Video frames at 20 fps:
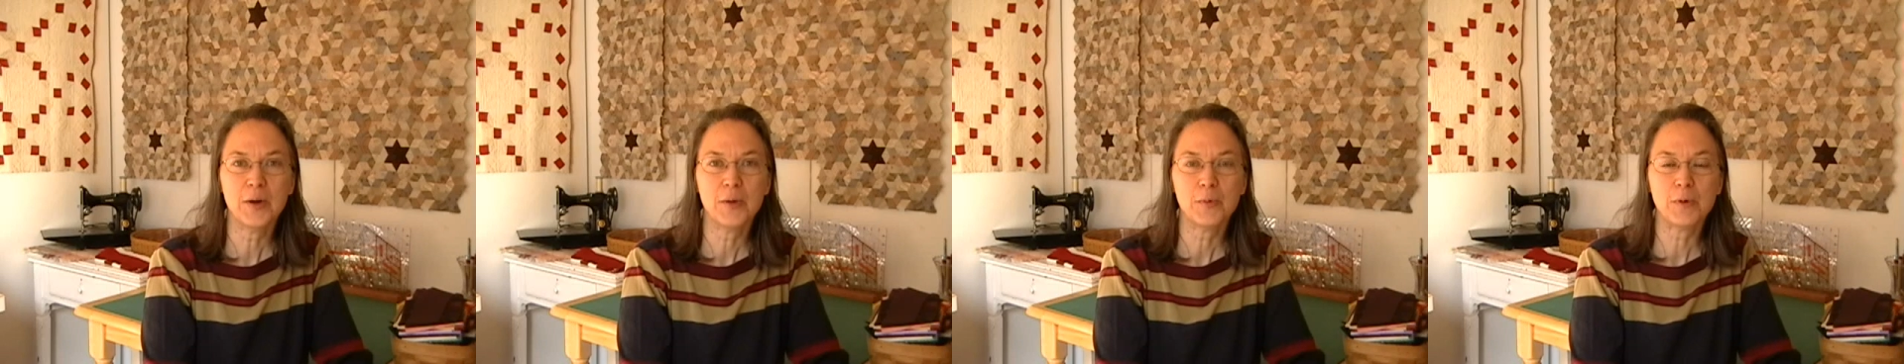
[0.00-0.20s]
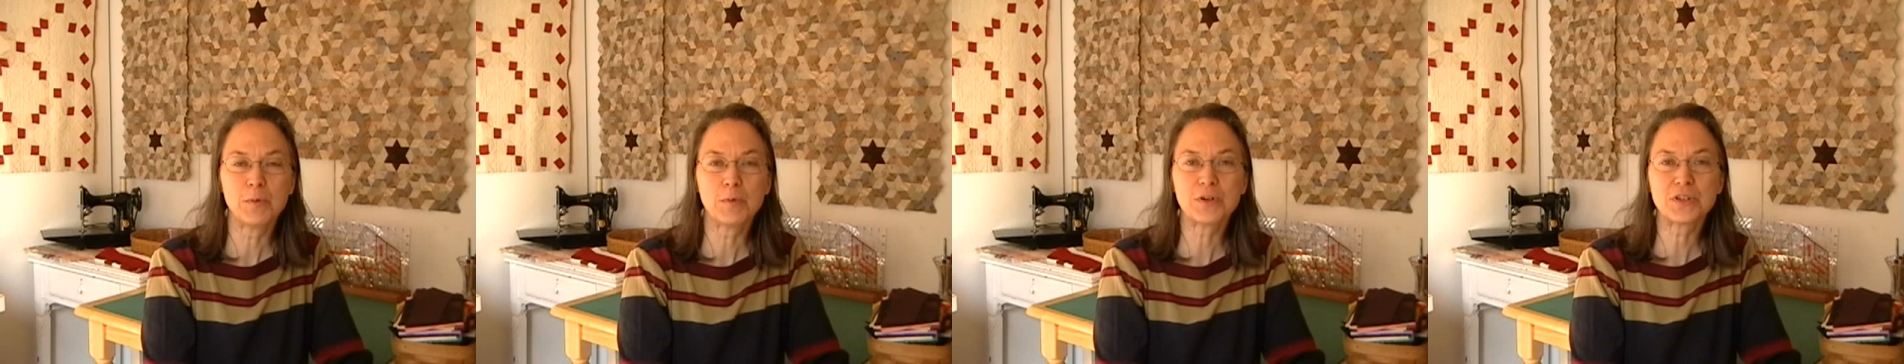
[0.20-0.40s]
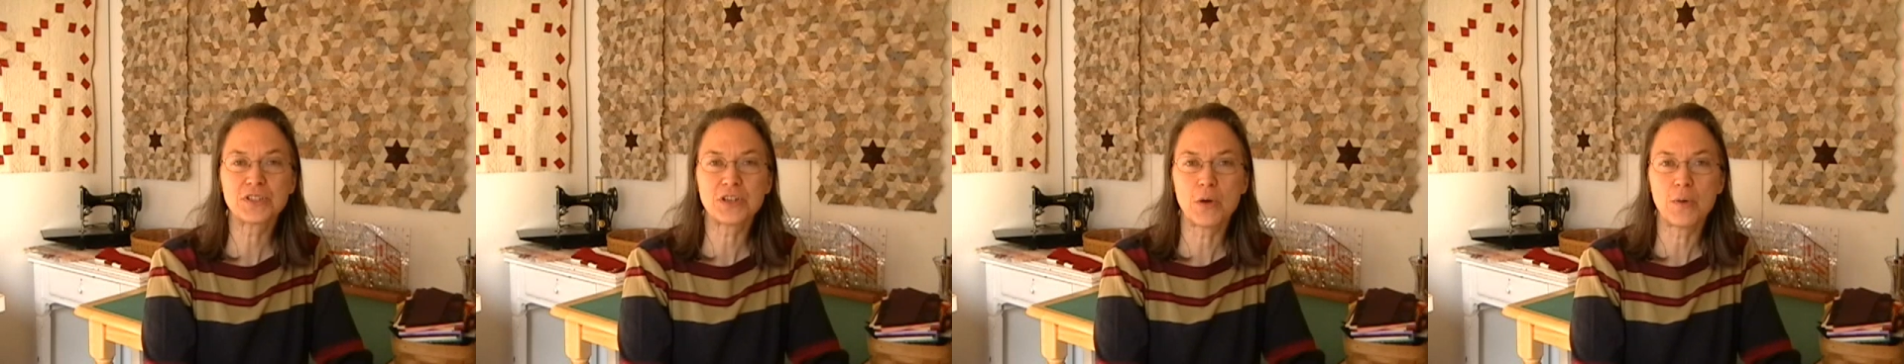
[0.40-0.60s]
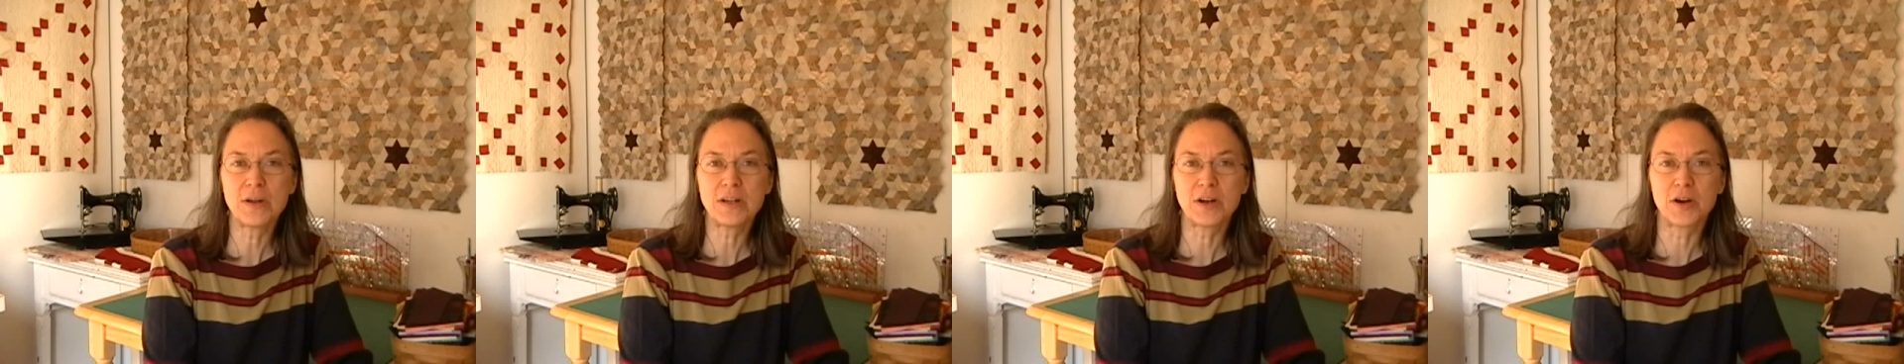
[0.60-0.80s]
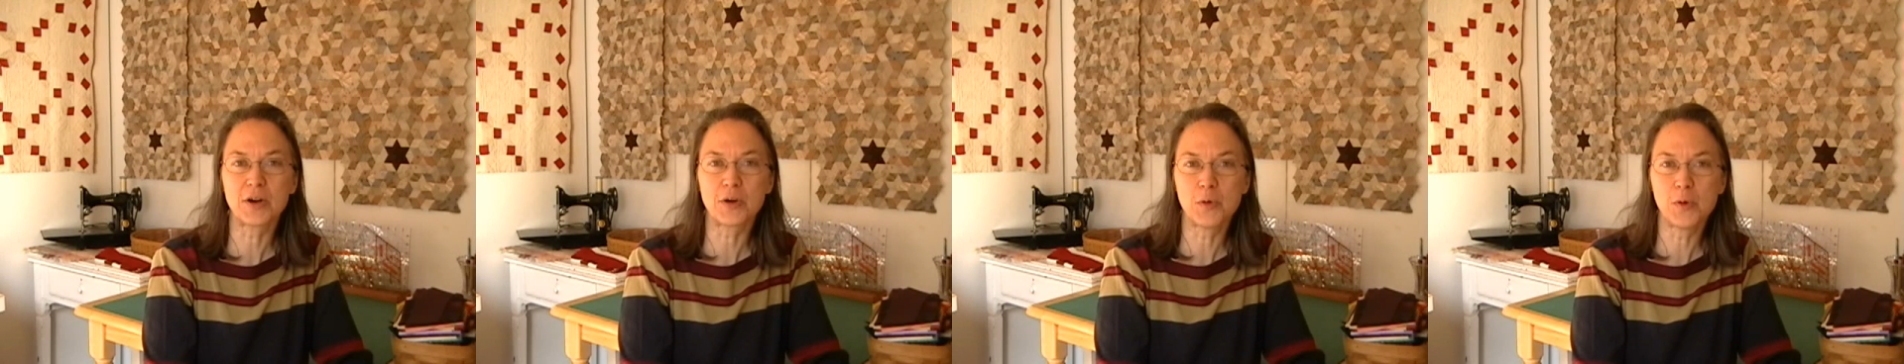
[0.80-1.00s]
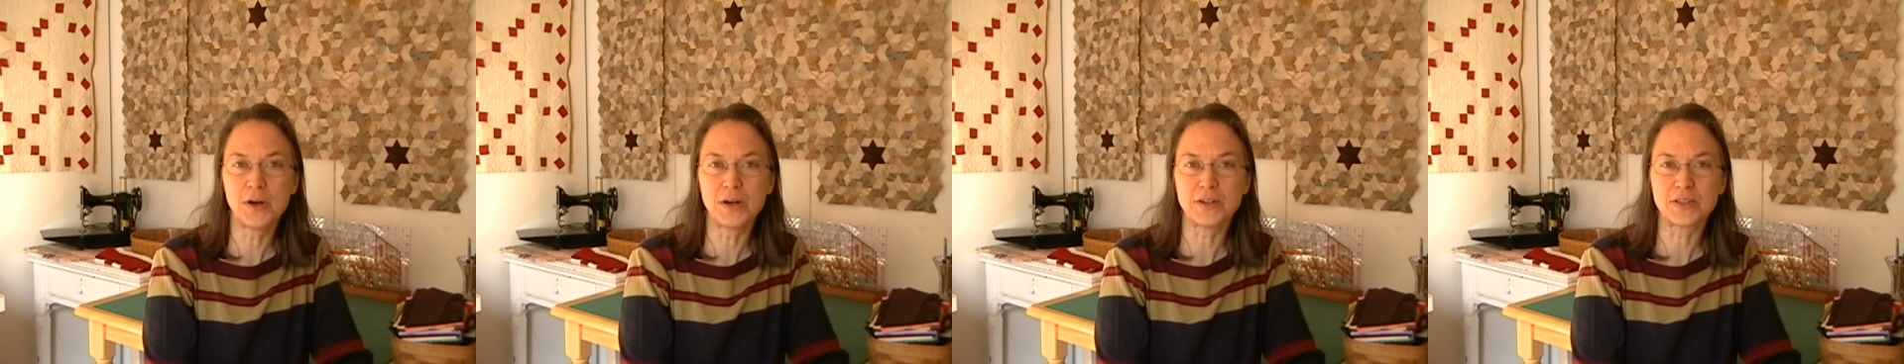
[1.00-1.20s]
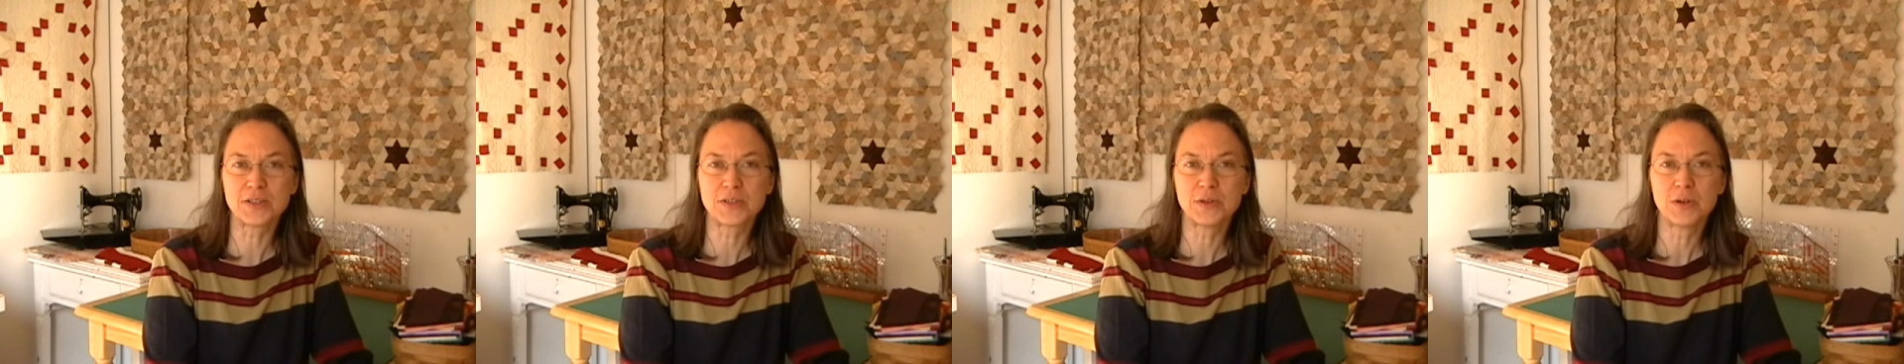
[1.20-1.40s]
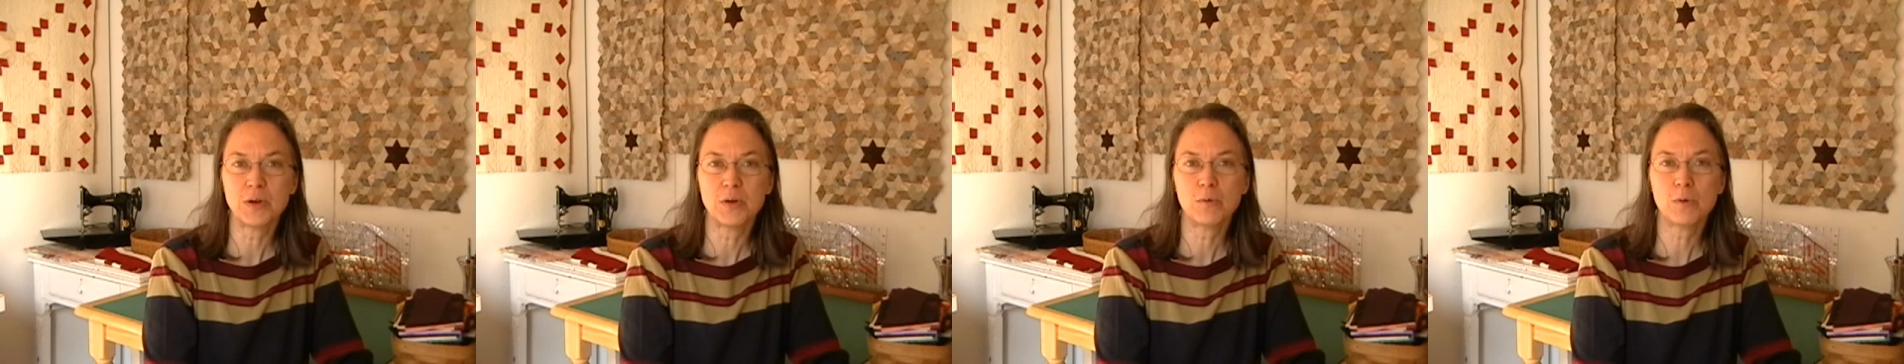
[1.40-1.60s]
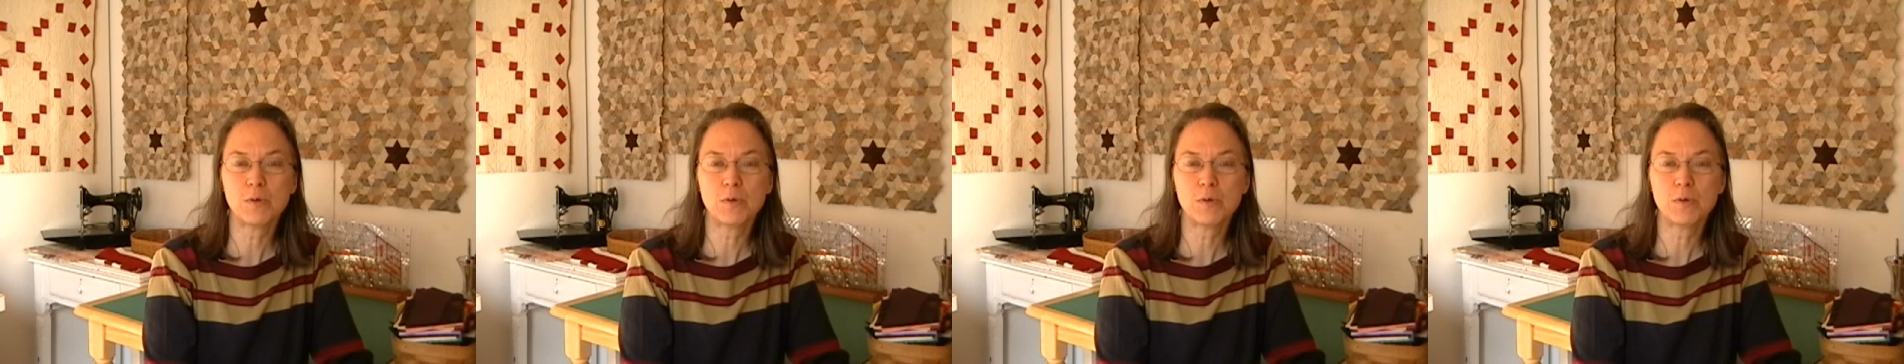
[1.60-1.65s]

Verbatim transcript: When we're sewing our quilts,